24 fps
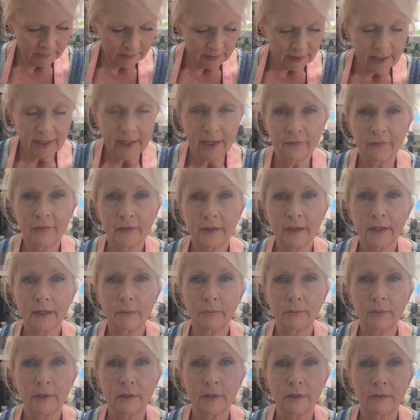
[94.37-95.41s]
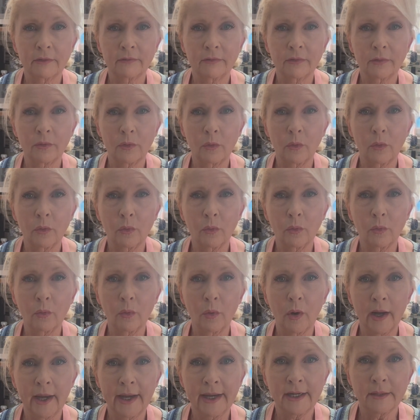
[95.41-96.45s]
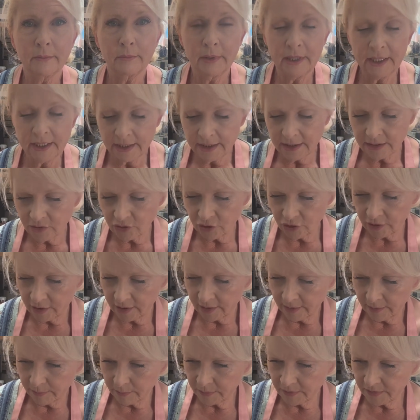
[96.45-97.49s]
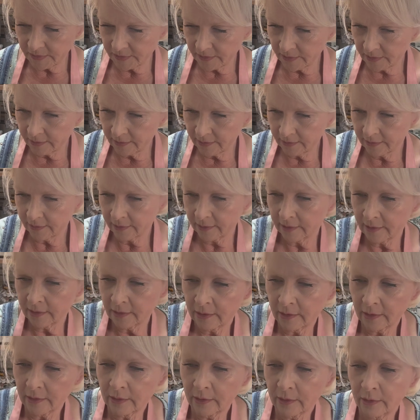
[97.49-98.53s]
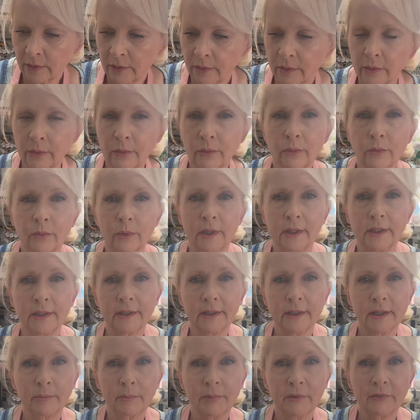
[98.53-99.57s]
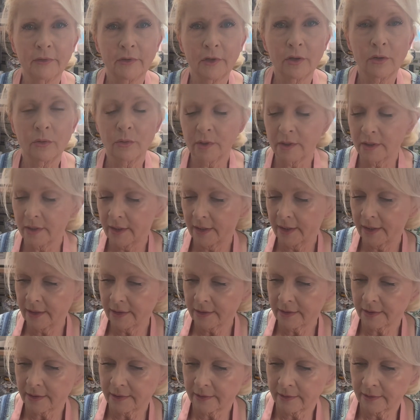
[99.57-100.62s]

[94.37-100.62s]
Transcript: 1/2 cup of white baking chips, 1 cup of coconut,